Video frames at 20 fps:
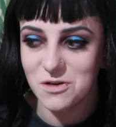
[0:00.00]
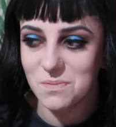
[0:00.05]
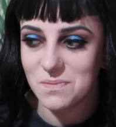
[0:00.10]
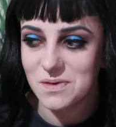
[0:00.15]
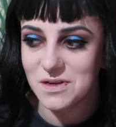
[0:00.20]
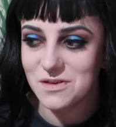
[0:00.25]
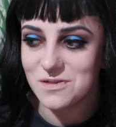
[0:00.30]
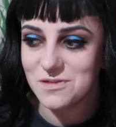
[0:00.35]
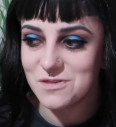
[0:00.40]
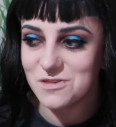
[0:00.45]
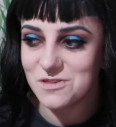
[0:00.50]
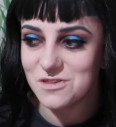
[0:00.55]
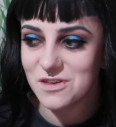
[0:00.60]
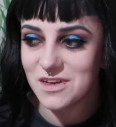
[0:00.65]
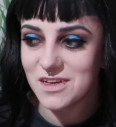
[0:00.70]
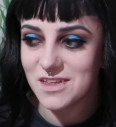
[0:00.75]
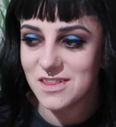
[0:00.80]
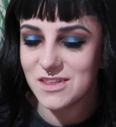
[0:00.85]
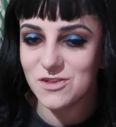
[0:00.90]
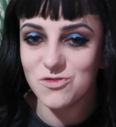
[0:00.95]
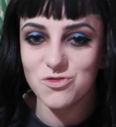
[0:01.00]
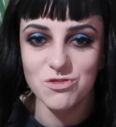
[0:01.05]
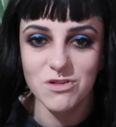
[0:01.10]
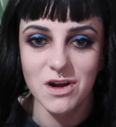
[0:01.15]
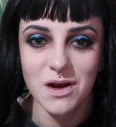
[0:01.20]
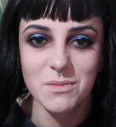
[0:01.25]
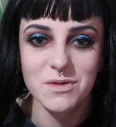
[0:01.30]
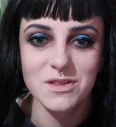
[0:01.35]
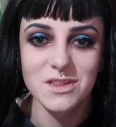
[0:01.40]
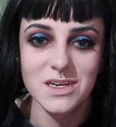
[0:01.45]
because the
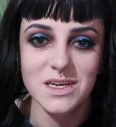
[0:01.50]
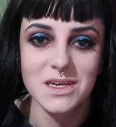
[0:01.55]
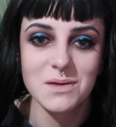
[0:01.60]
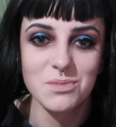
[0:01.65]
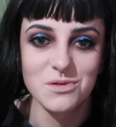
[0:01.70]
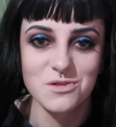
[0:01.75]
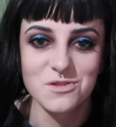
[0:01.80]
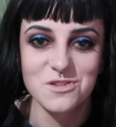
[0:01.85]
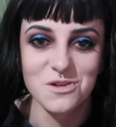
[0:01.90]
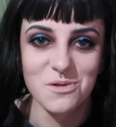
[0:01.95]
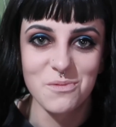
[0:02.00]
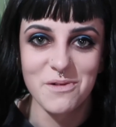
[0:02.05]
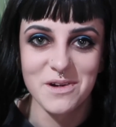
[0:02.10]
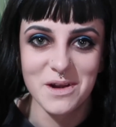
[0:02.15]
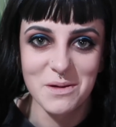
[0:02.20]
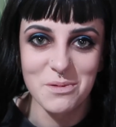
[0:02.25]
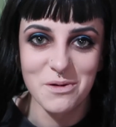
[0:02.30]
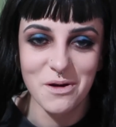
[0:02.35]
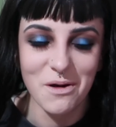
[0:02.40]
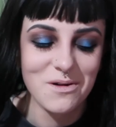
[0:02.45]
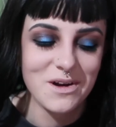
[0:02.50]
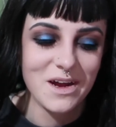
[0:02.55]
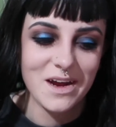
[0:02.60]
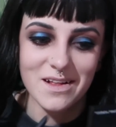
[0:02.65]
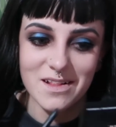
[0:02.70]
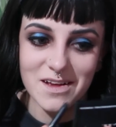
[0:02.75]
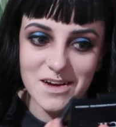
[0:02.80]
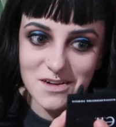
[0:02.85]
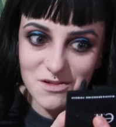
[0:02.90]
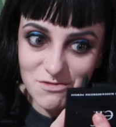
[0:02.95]
drama that he puts on when I put on
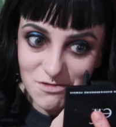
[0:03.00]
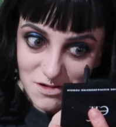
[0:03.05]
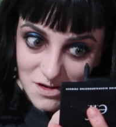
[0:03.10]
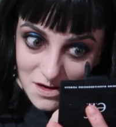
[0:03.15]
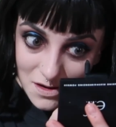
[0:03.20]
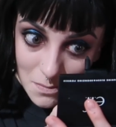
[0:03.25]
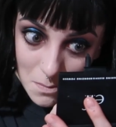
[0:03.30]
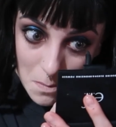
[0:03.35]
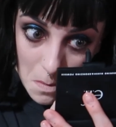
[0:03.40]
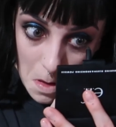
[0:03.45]
eyeliner on him,